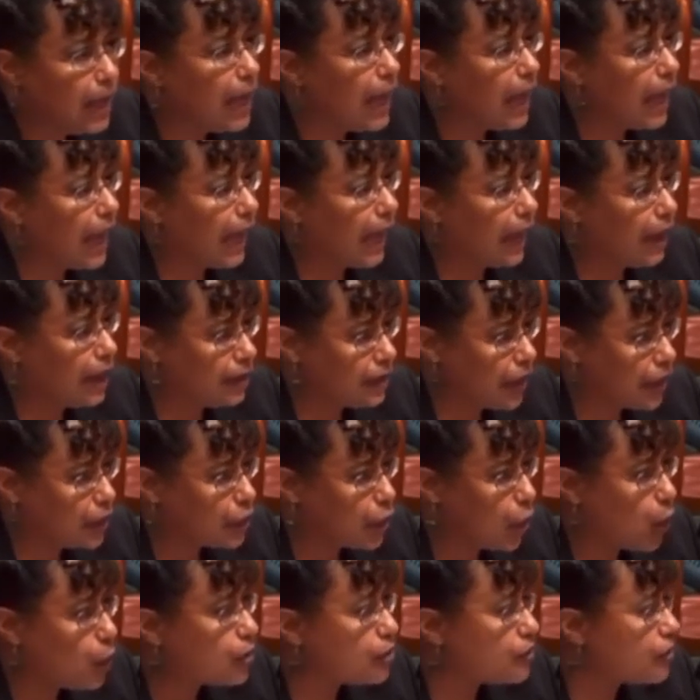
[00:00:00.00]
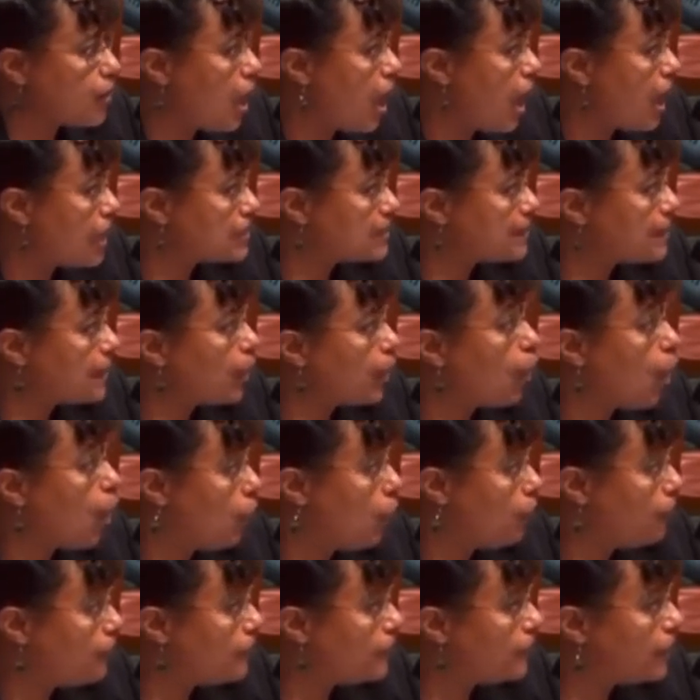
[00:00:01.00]
and they go to the hospital.
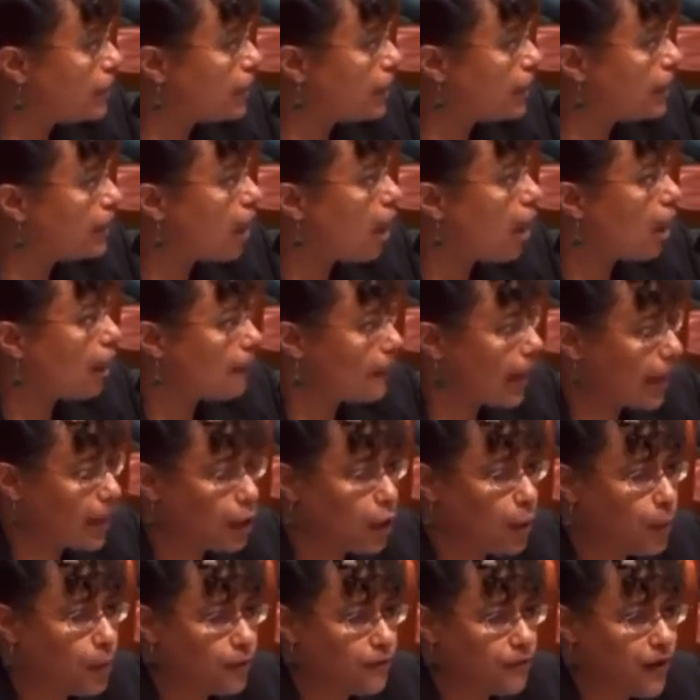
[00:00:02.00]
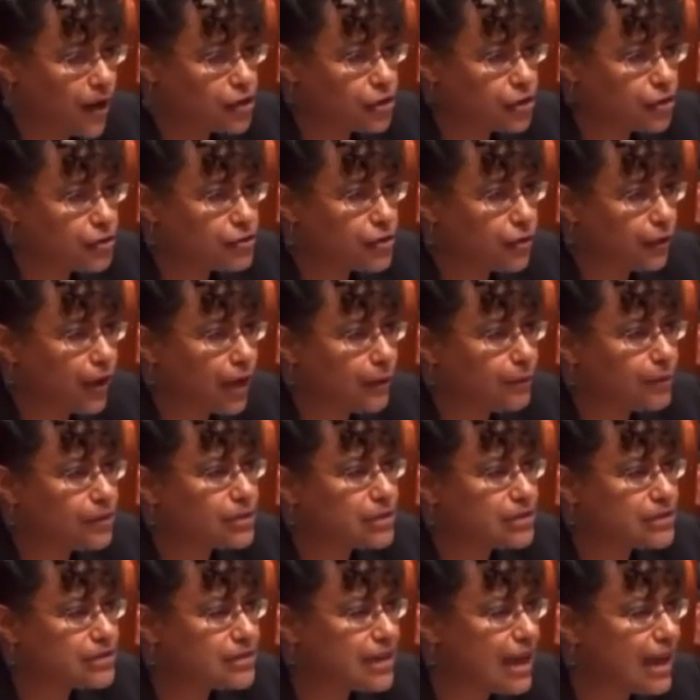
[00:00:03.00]
Hopefully, our medical professionals are able
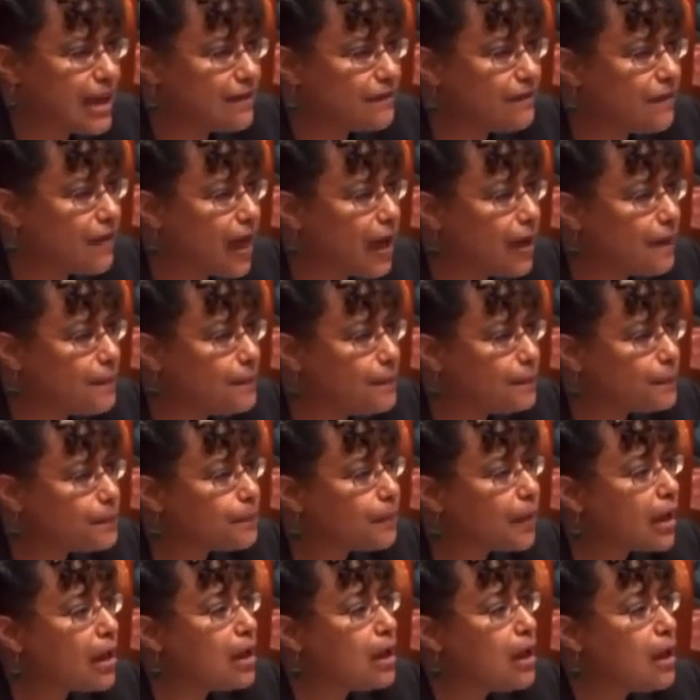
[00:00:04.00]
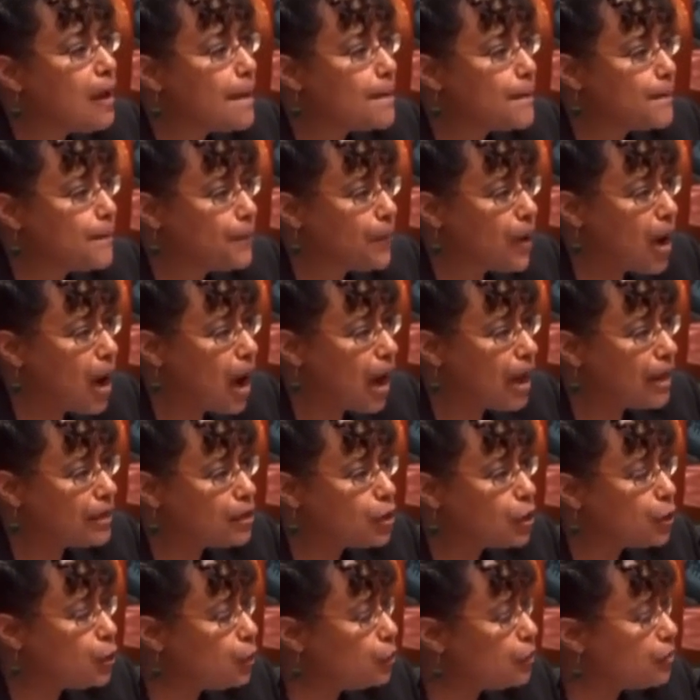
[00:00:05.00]
to save them. But
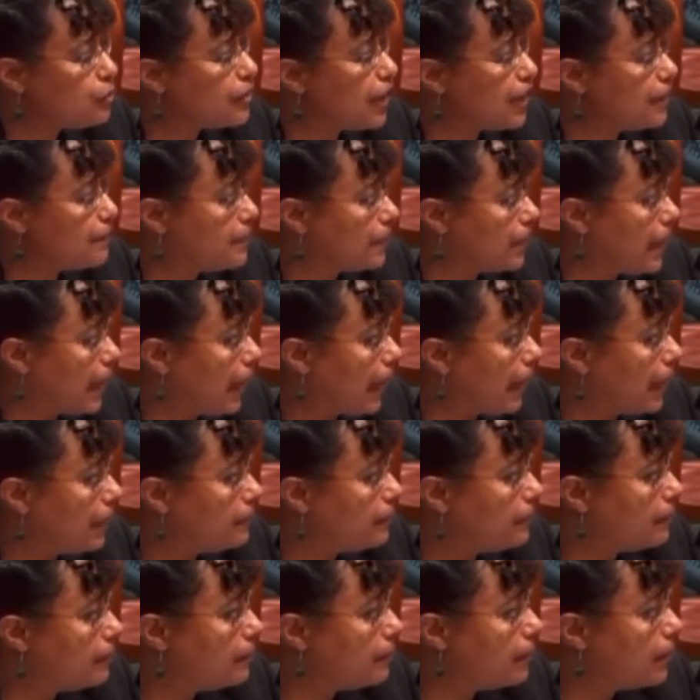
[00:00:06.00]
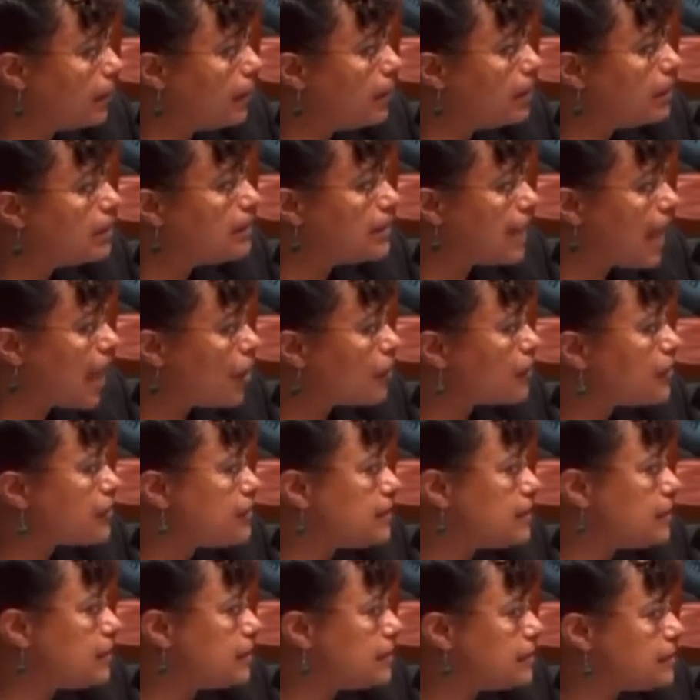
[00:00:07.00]
who do they blame? Now the
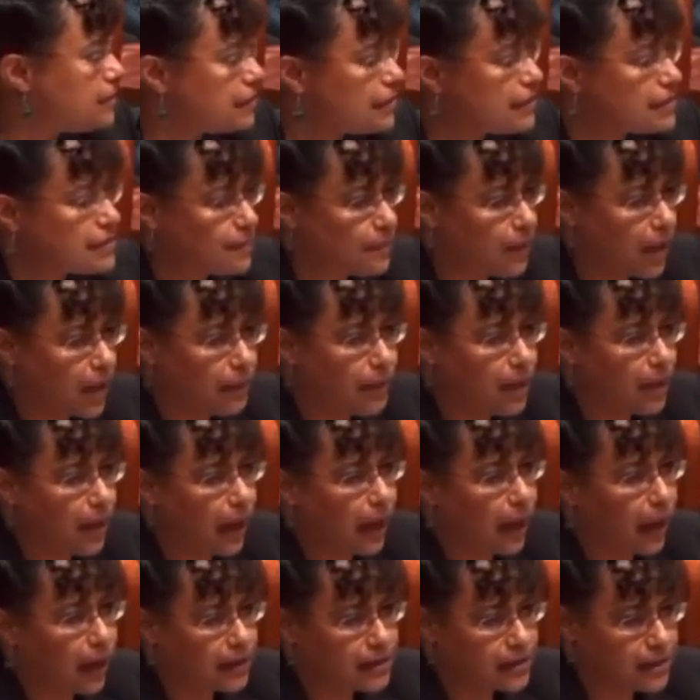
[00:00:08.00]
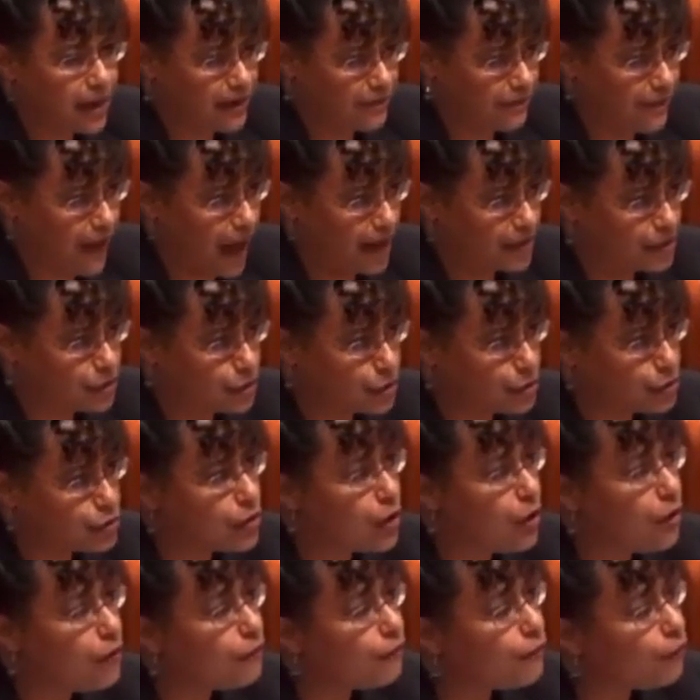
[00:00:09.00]
CDC is blaming anti-vaxxers
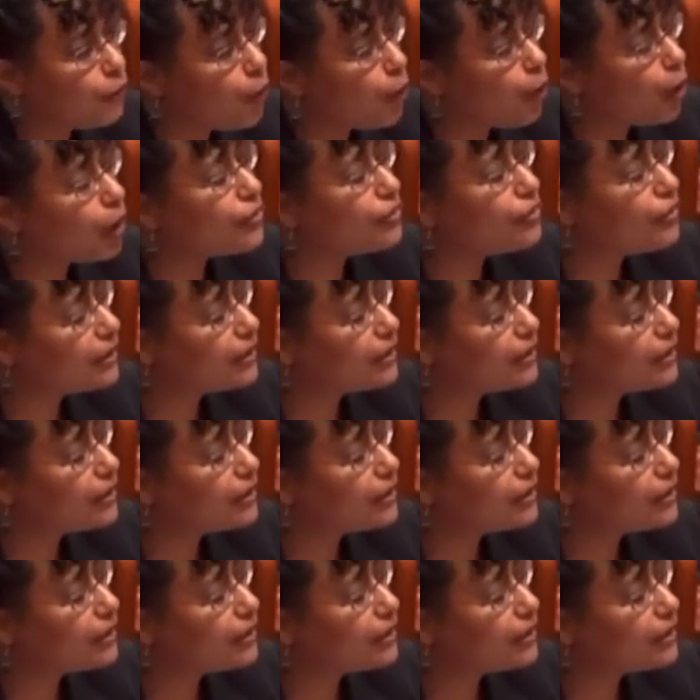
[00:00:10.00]
for the